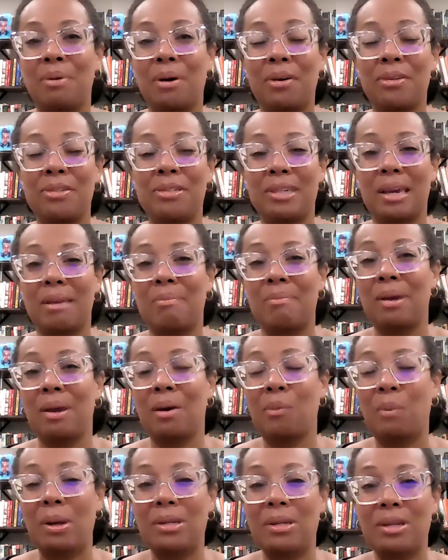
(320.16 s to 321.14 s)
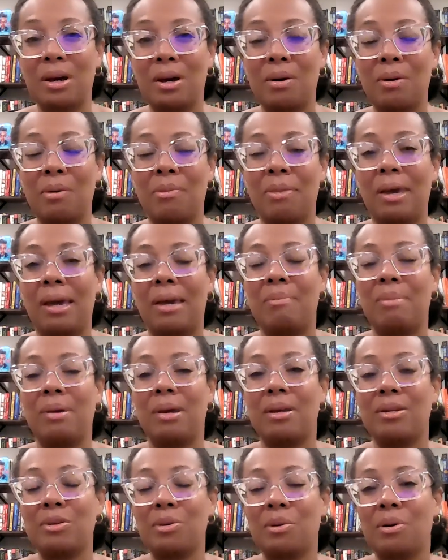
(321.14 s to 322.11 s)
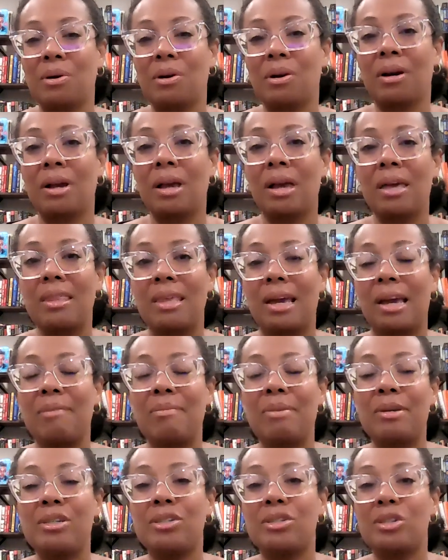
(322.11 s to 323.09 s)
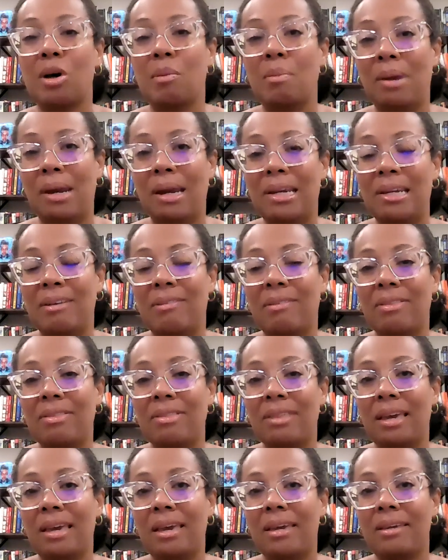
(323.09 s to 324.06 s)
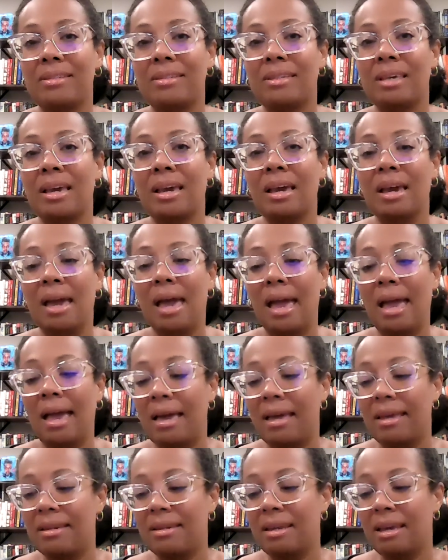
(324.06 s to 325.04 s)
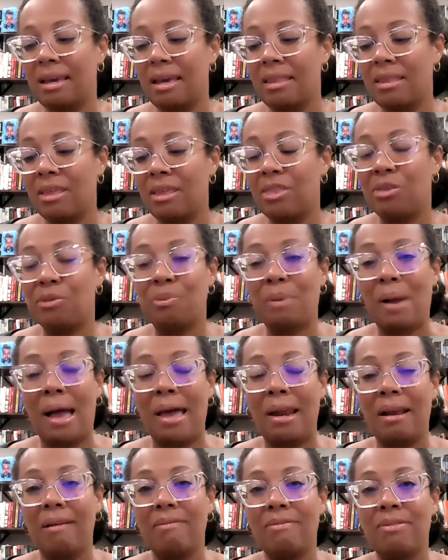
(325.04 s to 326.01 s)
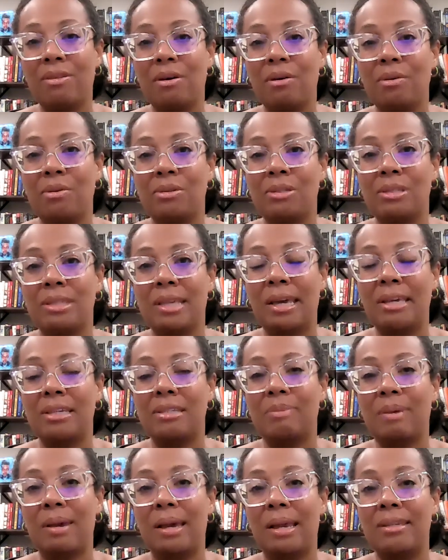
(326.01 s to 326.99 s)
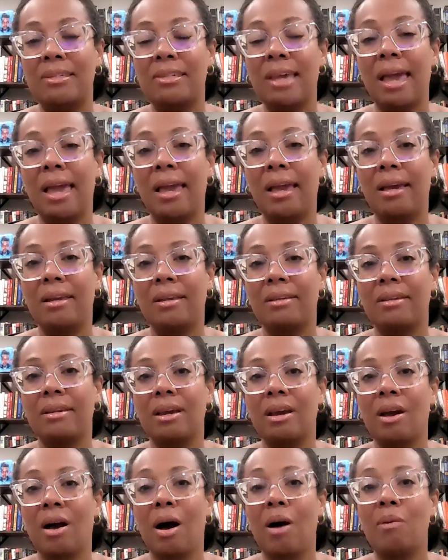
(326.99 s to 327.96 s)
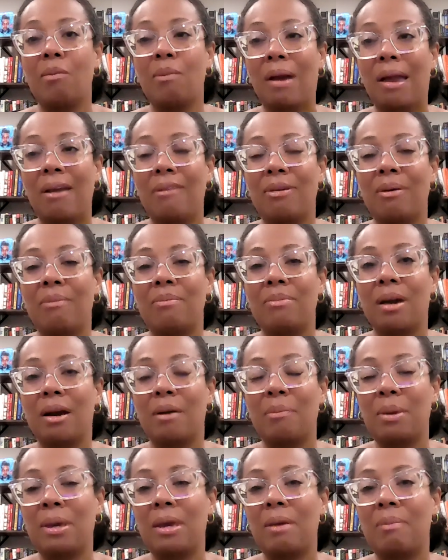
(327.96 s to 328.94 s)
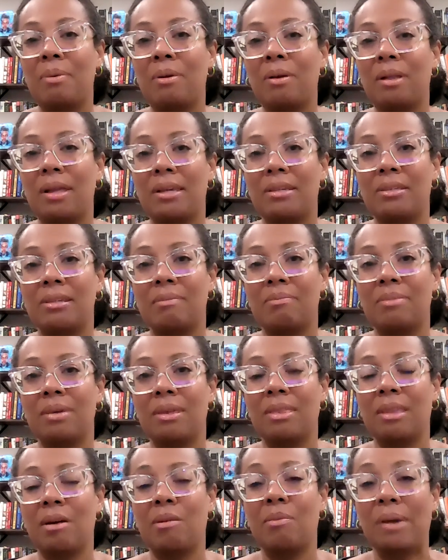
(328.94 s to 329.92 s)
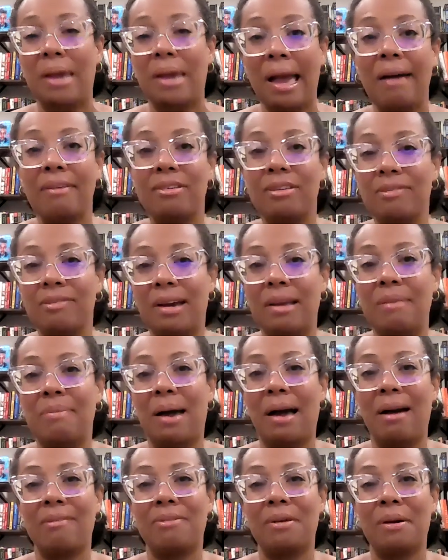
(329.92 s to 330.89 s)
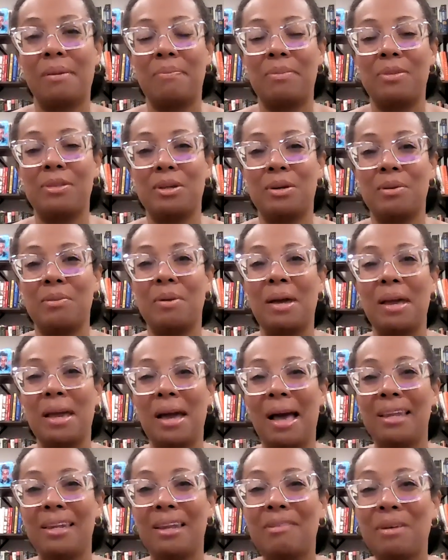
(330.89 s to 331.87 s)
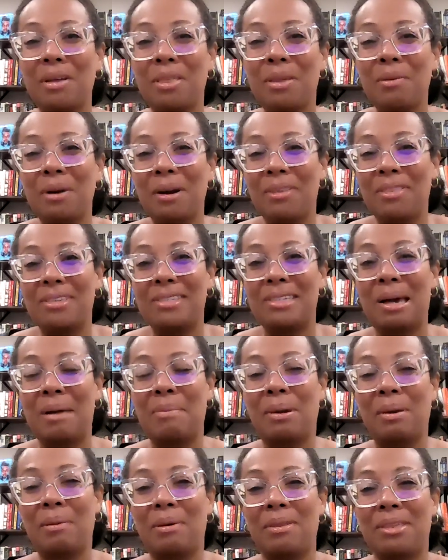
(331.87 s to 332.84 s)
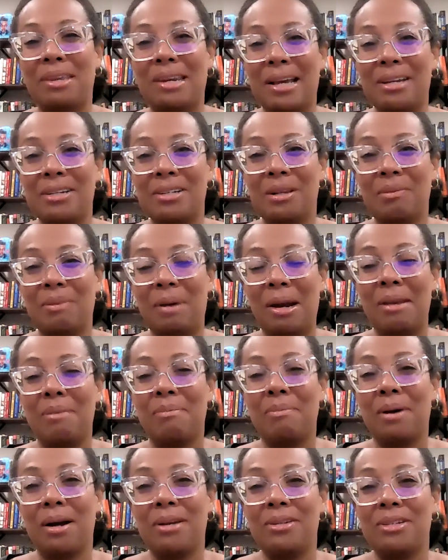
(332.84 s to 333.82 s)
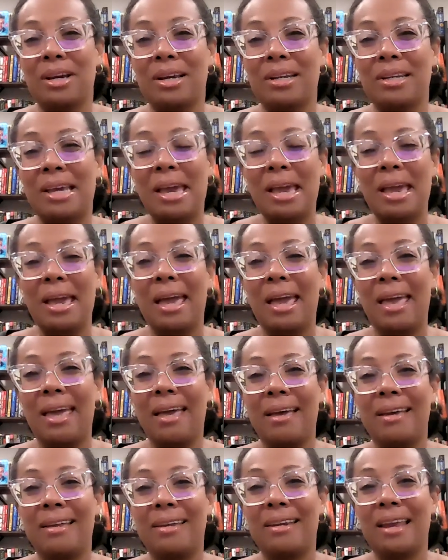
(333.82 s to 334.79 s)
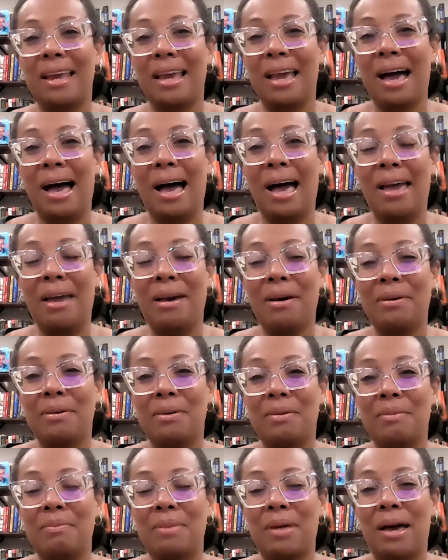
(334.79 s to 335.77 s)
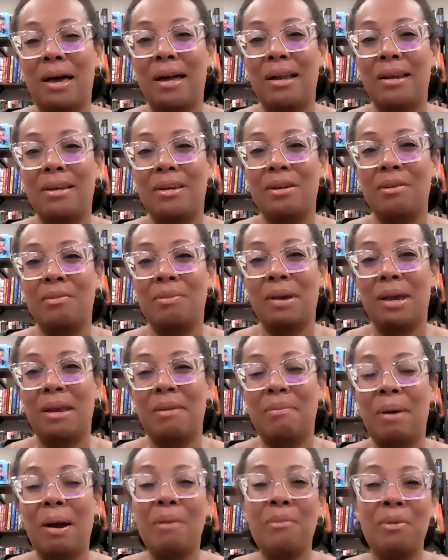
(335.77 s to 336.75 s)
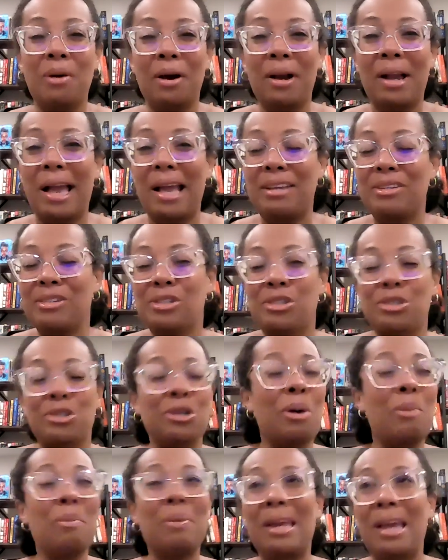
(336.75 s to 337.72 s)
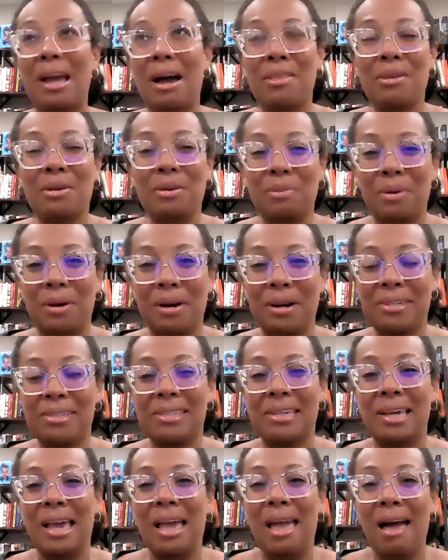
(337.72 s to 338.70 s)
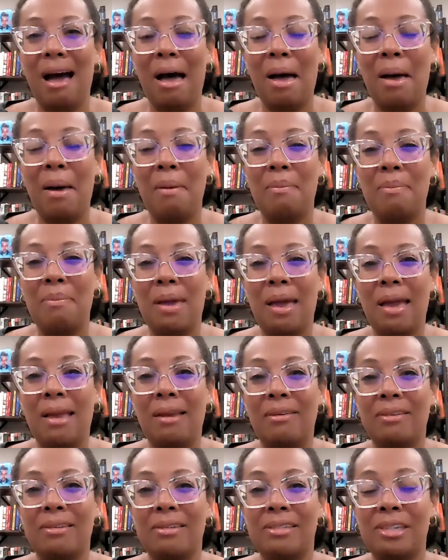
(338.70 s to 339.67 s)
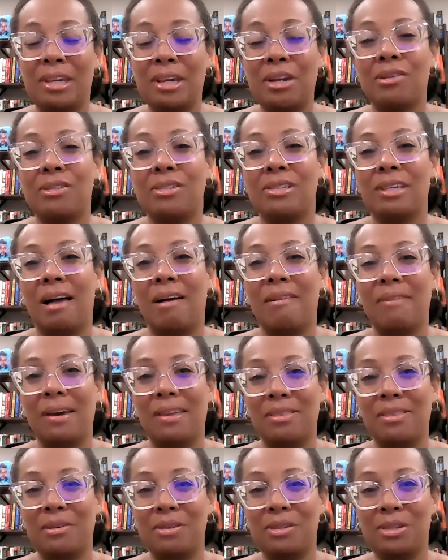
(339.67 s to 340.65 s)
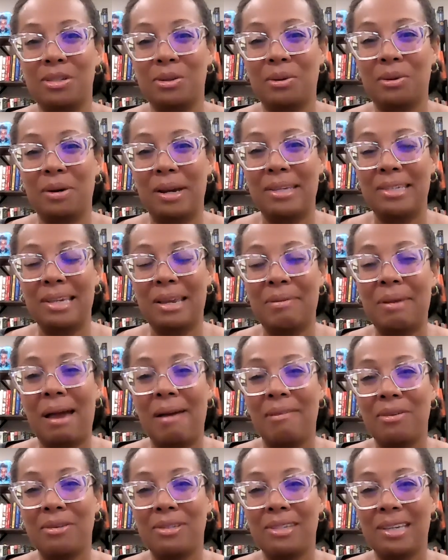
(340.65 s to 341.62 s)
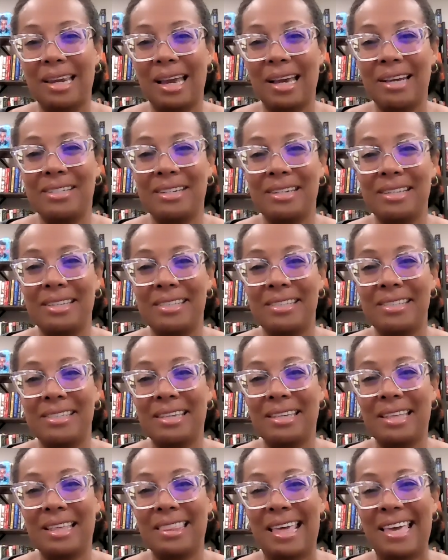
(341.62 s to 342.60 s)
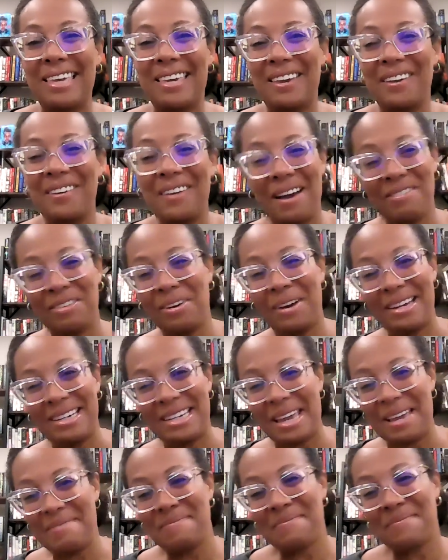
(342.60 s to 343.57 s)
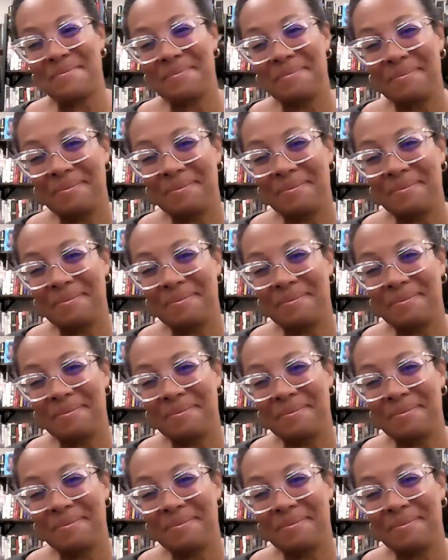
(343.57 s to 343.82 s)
Books can be a window. They can be a door. They can be so many different things. And the threat of those things being taken away from young people is something that we have to fight back from. So I love all the work that's happening with the National Writing Project. And I hope that you read my work and so many other works, and see yourself in those stories and have those connections. Thank you. Have a great day.